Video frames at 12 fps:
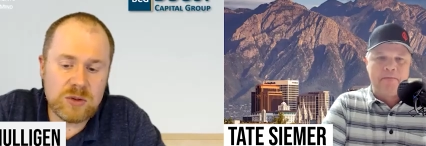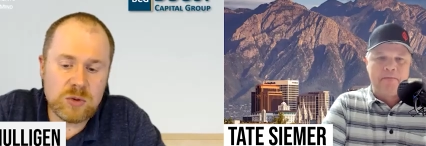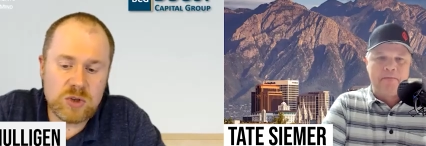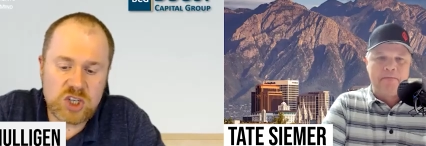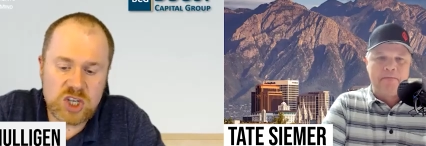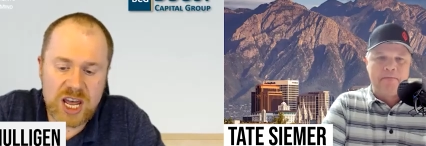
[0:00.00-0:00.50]

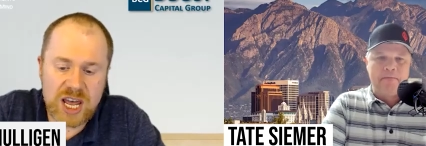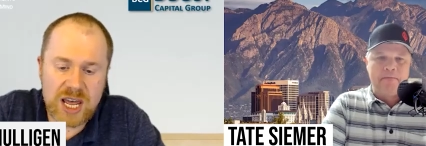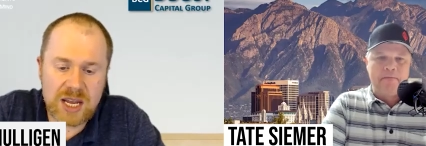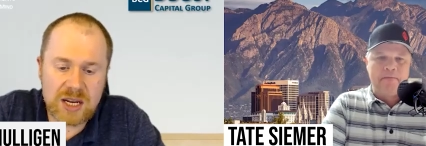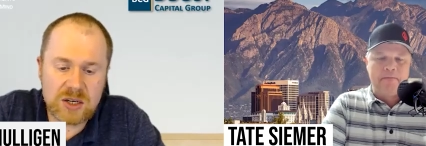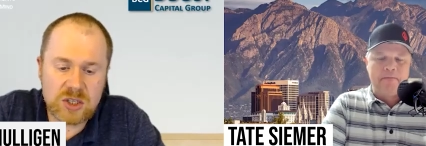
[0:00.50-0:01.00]
Speaker 1: to
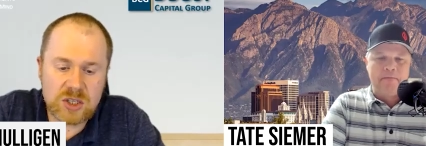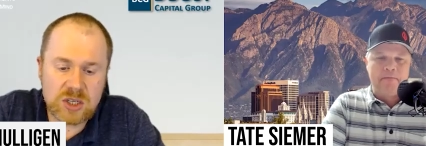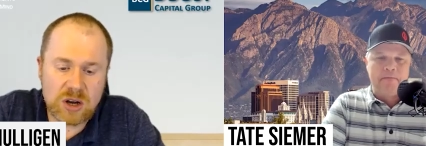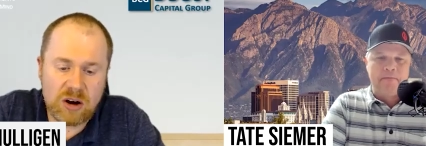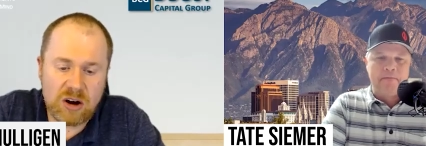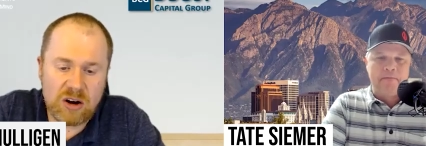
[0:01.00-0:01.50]

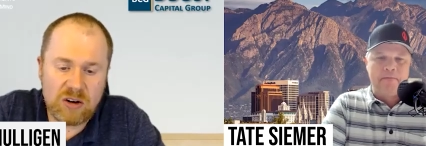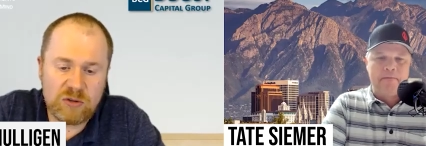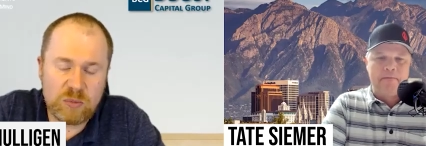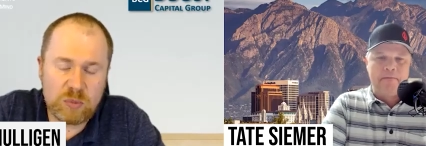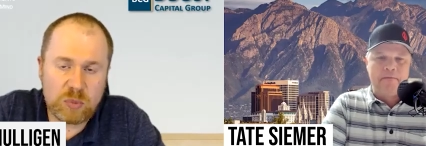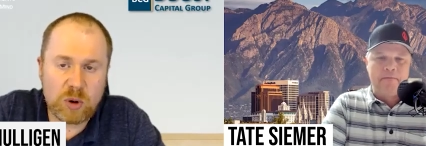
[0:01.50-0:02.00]
change
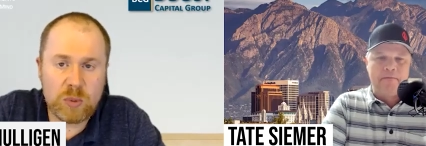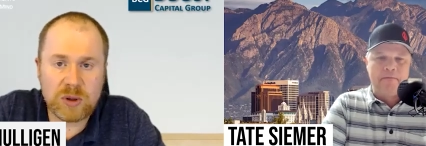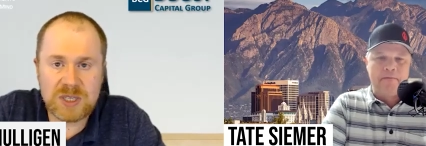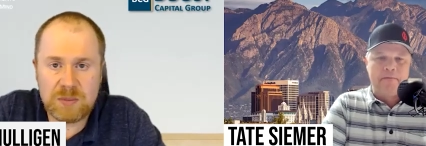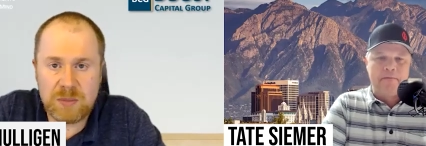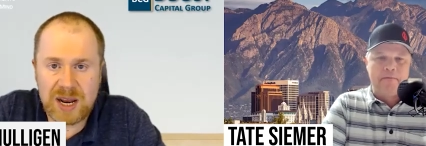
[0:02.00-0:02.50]
of
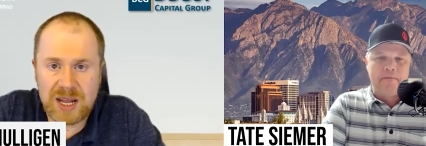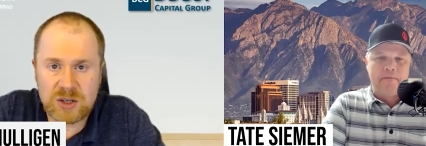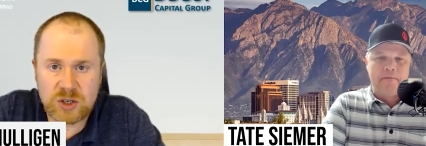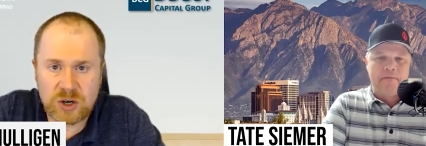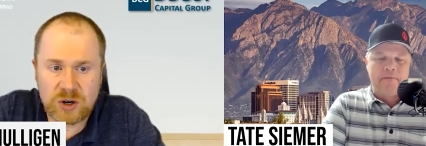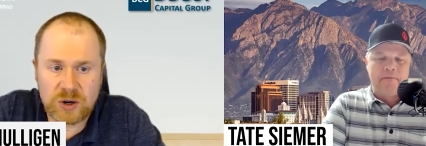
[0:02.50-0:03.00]
property
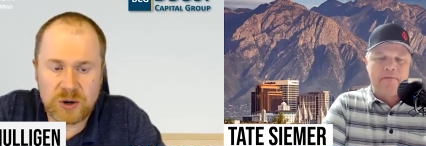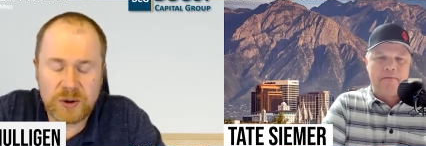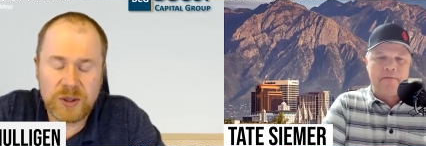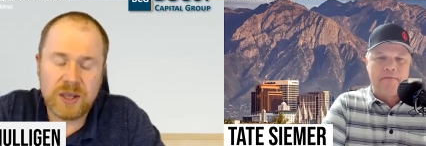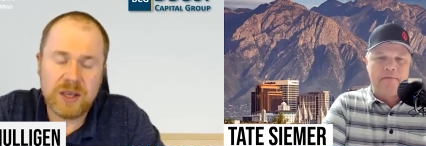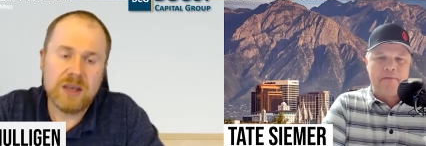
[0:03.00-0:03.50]

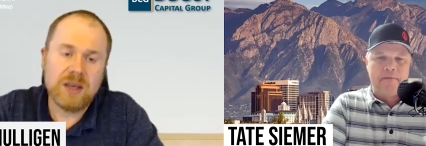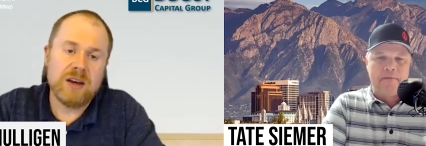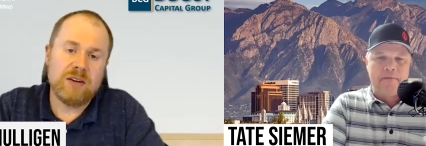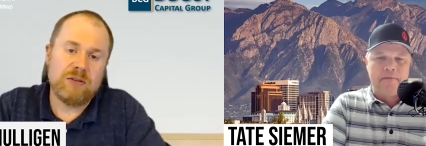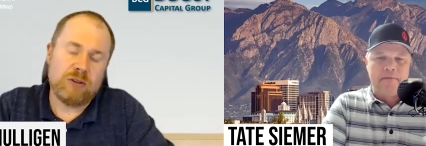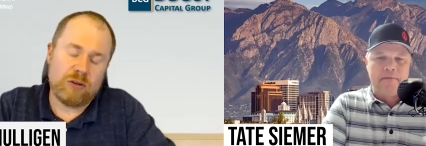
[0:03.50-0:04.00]
manager
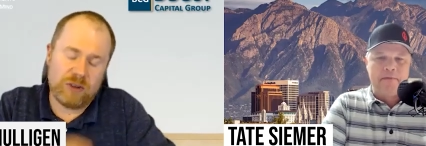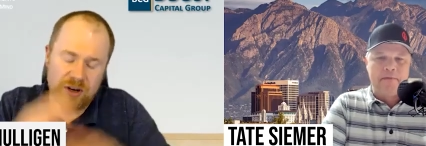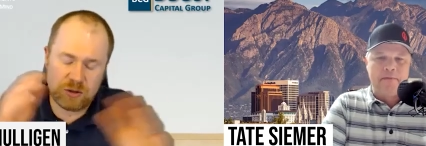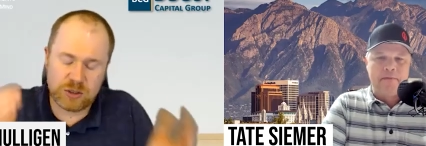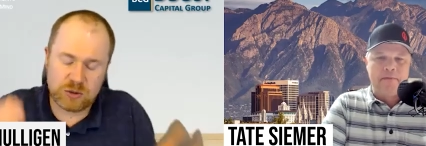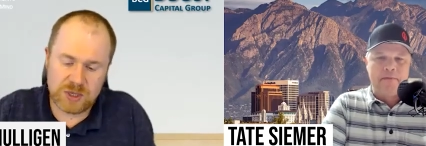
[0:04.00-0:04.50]
for
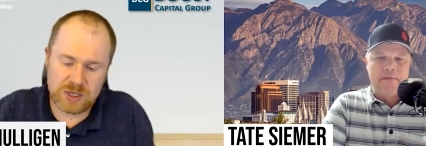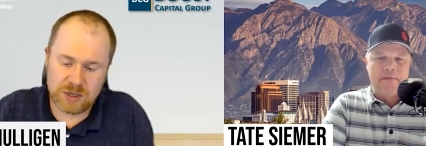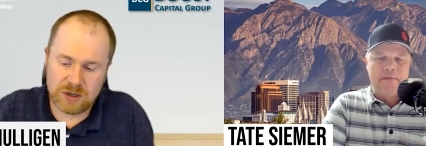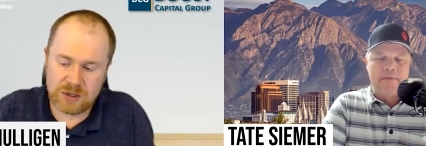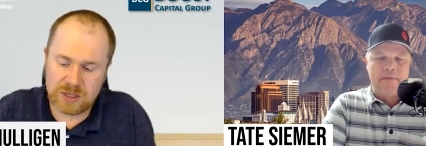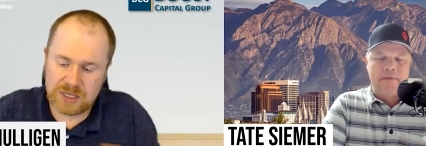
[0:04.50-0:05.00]
various
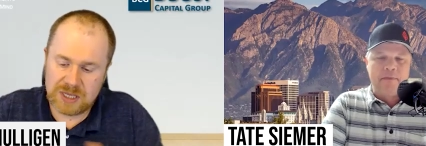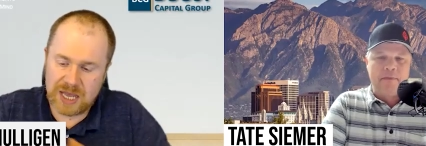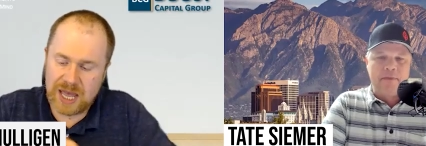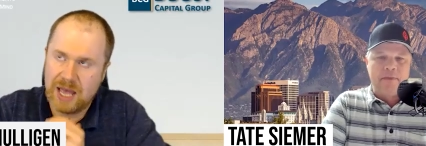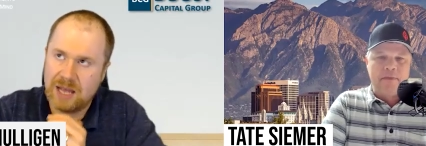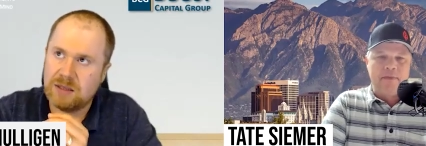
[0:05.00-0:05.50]
reasons.
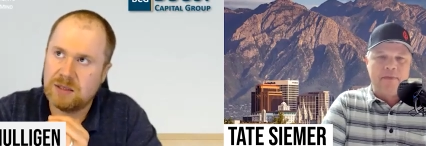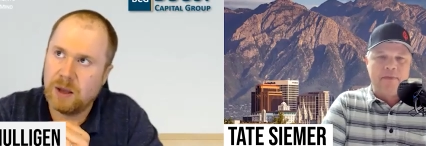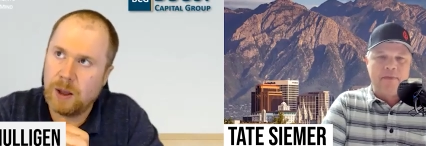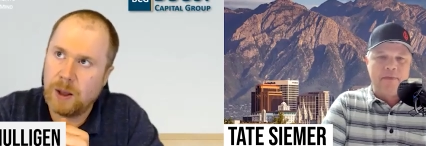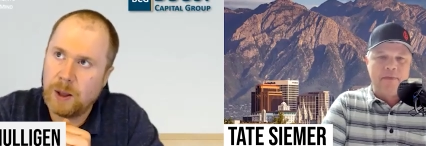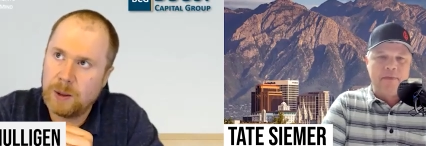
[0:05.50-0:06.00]
And,
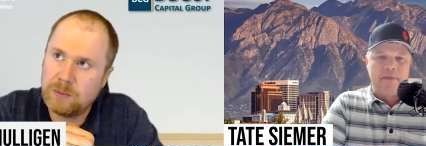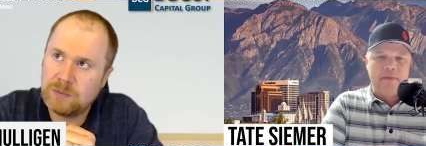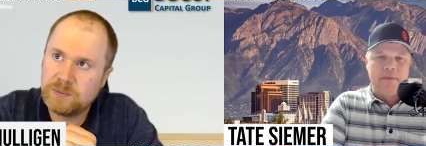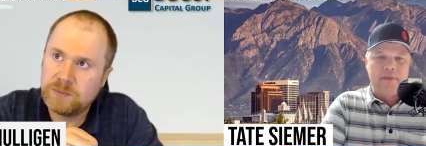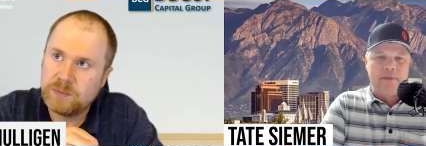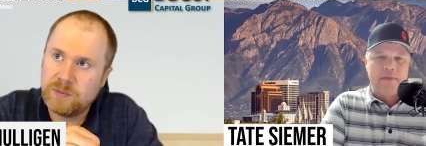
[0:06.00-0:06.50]

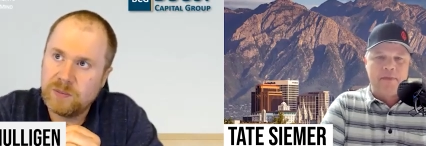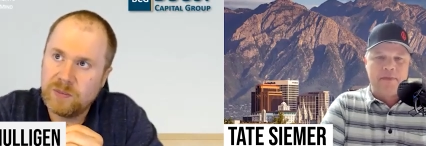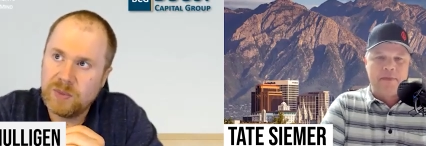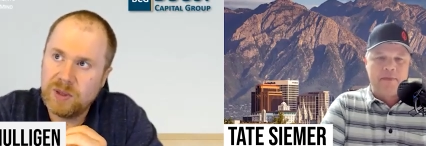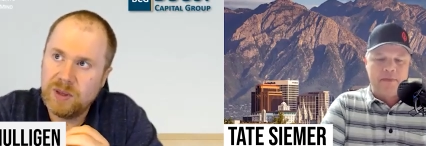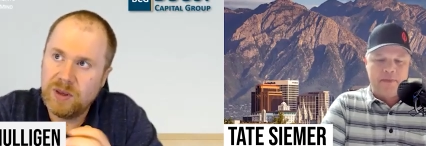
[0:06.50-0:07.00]
um,
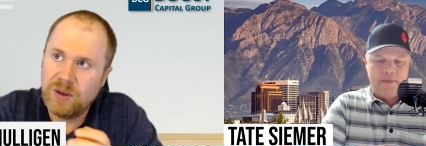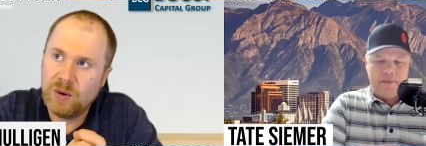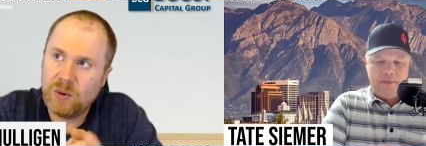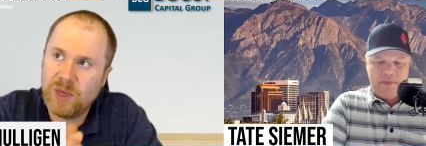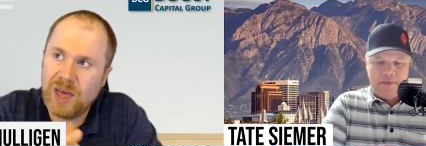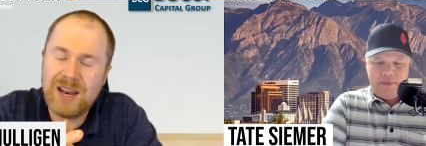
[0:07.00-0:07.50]
you
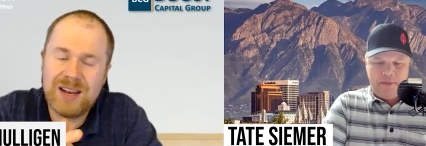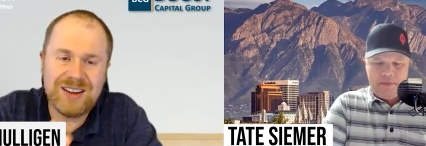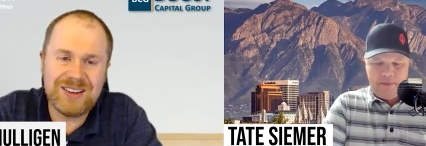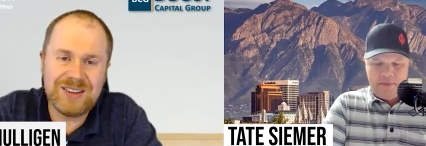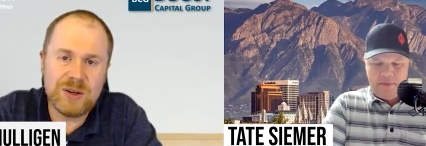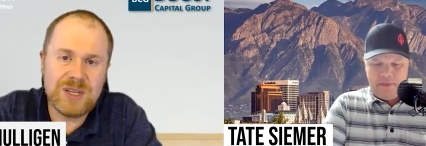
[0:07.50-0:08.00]
know, then
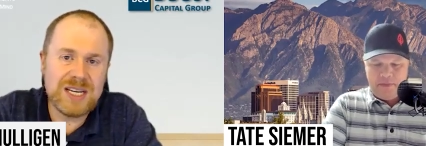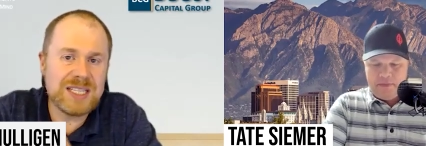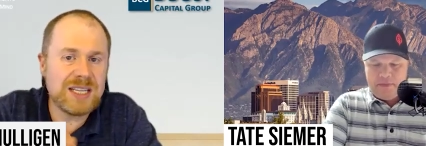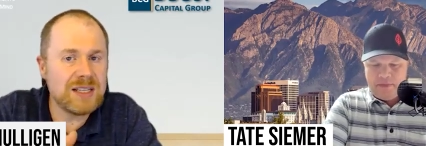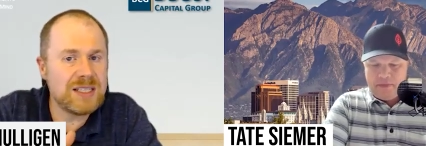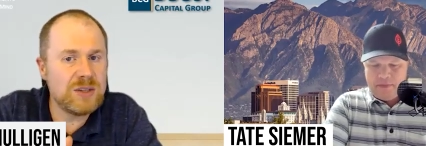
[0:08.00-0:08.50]
the, the deal
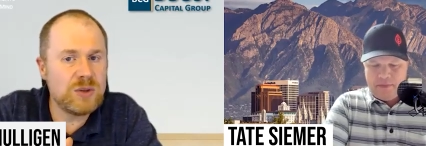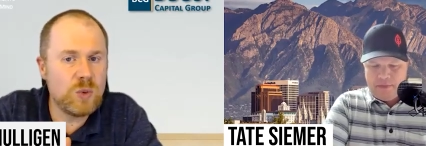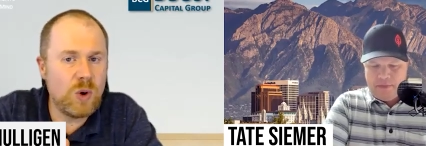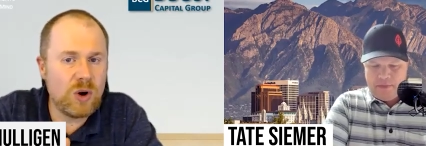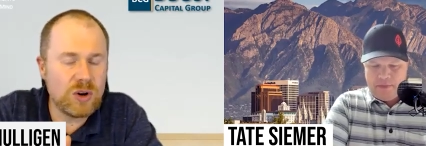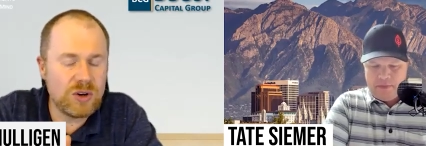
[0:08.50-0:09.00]
started
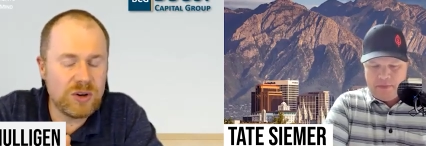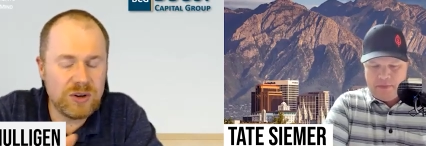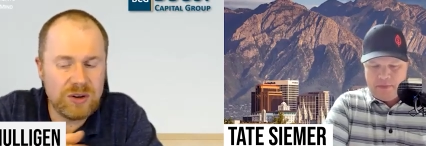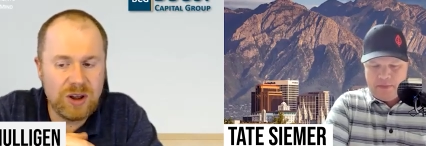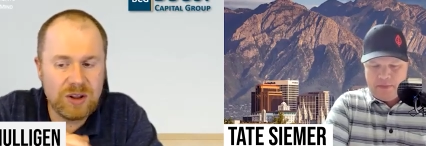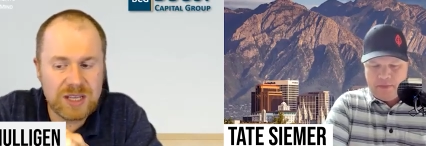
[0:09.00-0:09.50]
to work
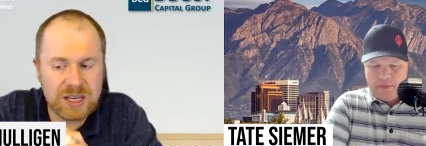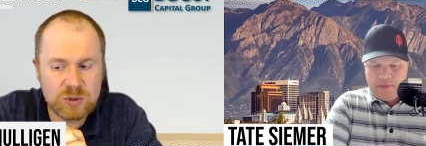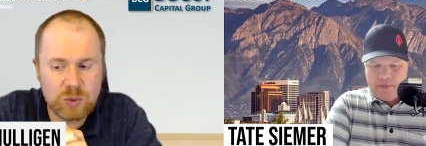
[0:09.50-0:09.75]
not as